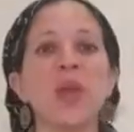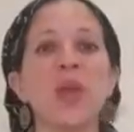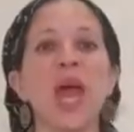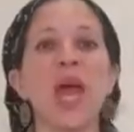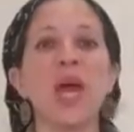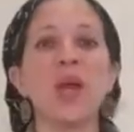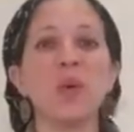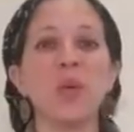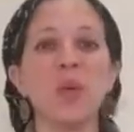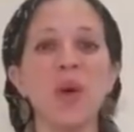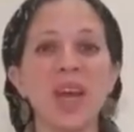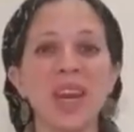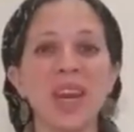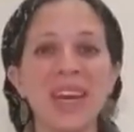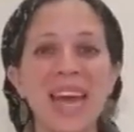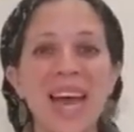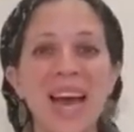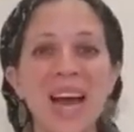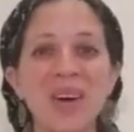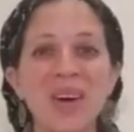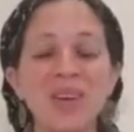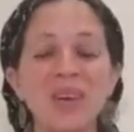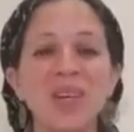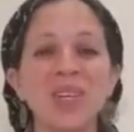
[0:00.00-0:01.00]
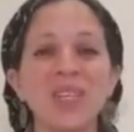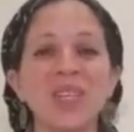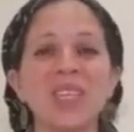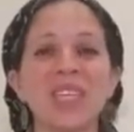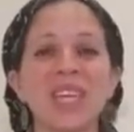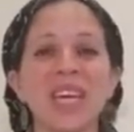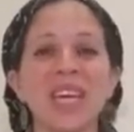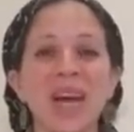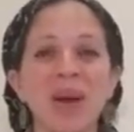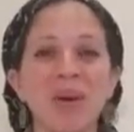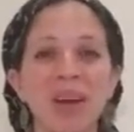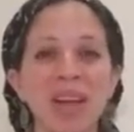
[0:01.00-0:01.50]
And we are now going to
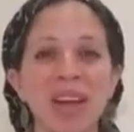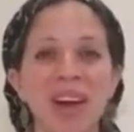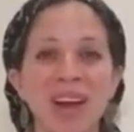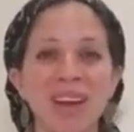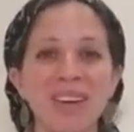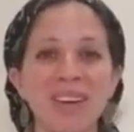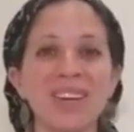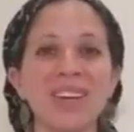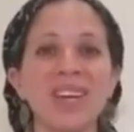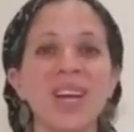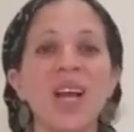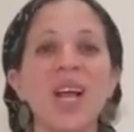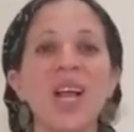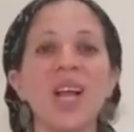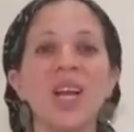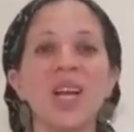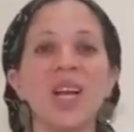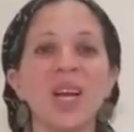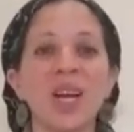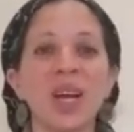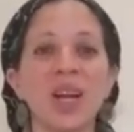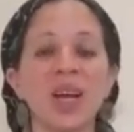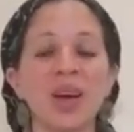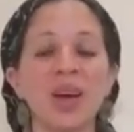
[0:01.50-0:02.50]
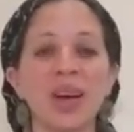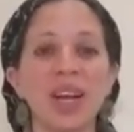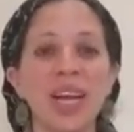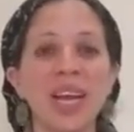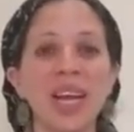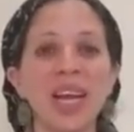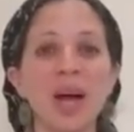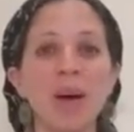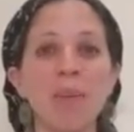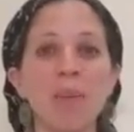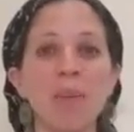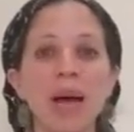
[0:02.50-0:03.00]
carry on
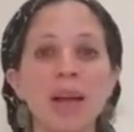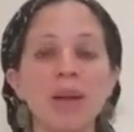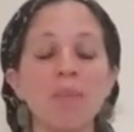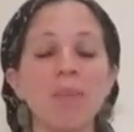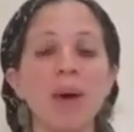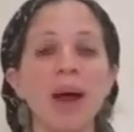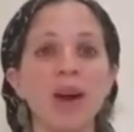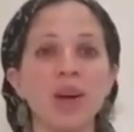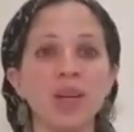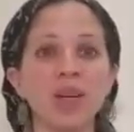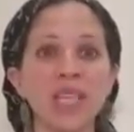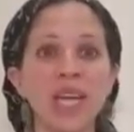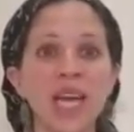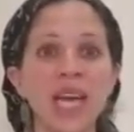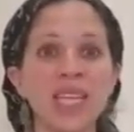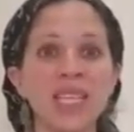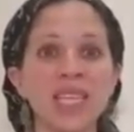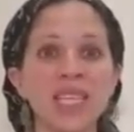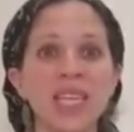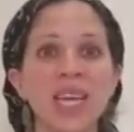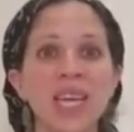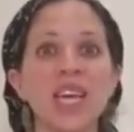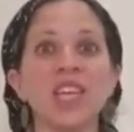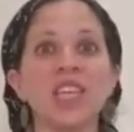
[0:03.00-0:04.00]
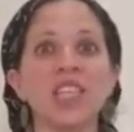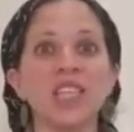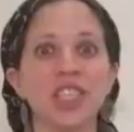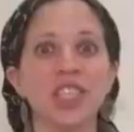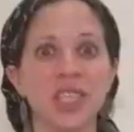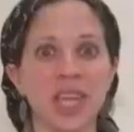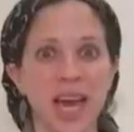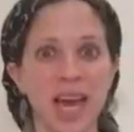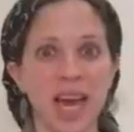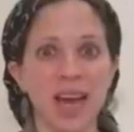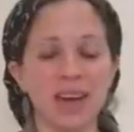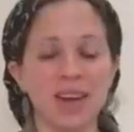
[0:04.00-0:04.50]
learning about Parshas
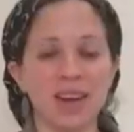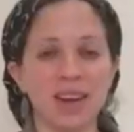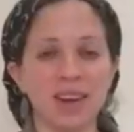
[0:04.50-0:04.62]
Shelach.